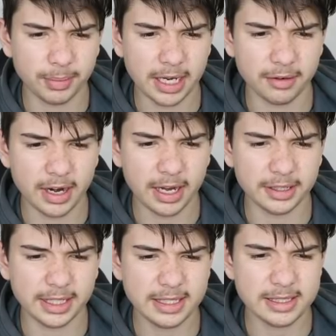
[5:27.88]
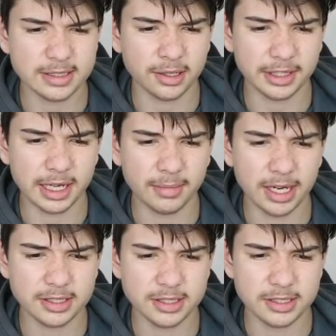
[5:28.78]
Matty Rowell, and he's not done
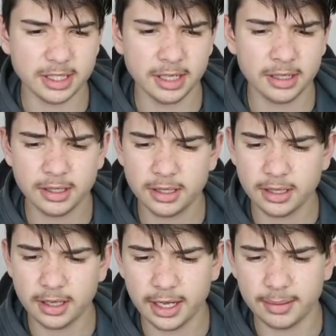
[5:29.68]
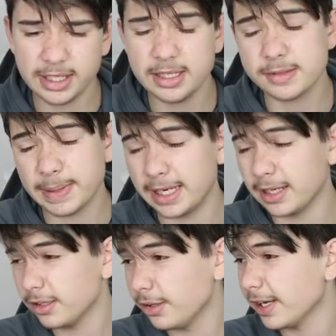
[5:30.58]
much this year. He's been
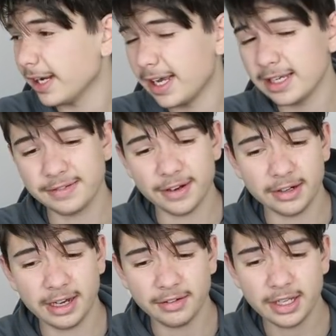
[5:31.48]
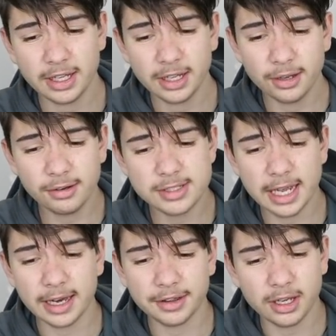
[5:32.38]
included, I guess, fair enough. Who's
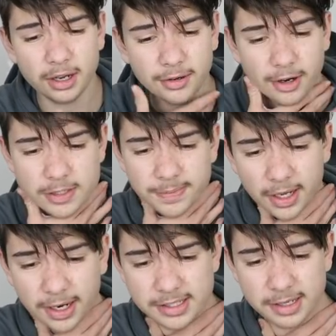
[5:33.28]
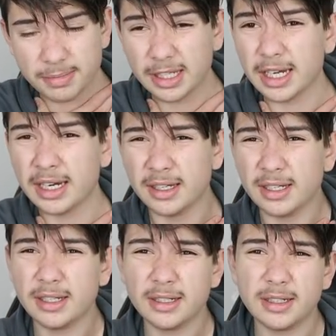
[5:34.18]
that other Gold Coast player? I said Miller.
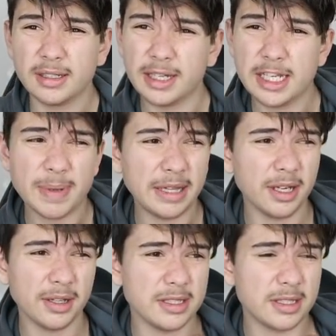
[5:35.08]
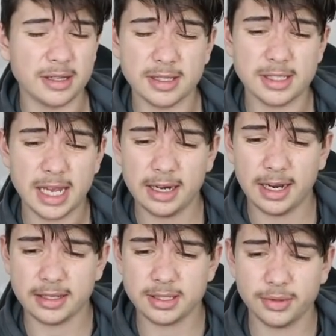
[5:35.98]
He's been the only
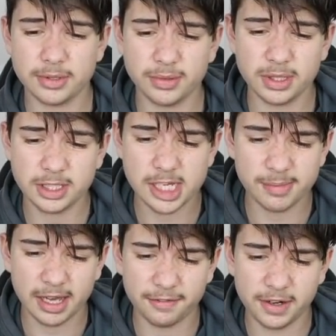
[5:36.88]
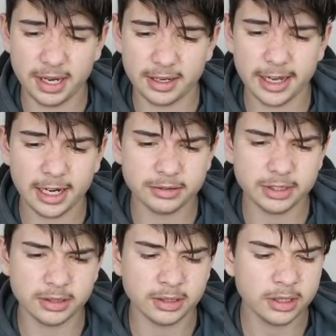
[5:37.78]
standout, so we'll just skip that for now.
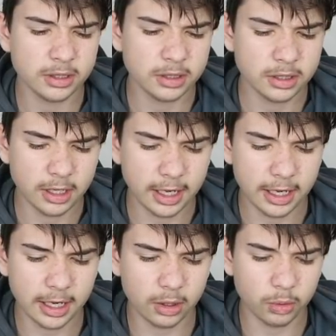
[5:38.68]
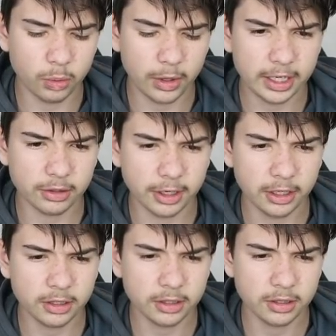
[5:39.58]
Carlton
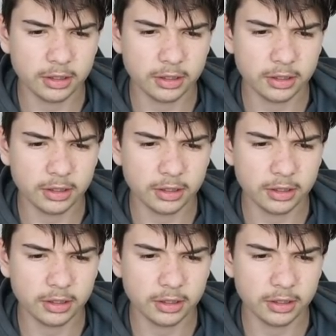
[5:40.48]
Wiedering.